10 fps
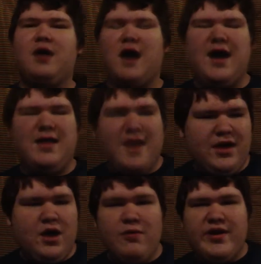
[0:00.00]
I like
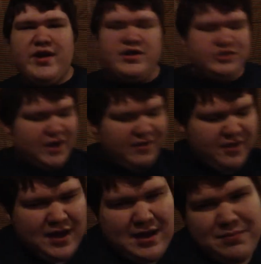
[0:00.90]
going and
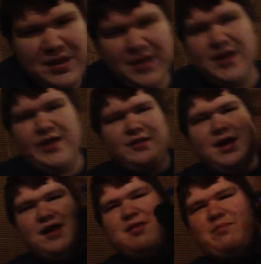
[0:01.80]
dressing up and getting
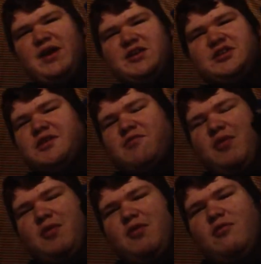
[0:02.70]
lots of pictures
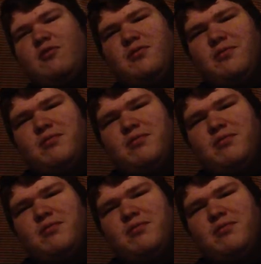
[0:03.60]
with cool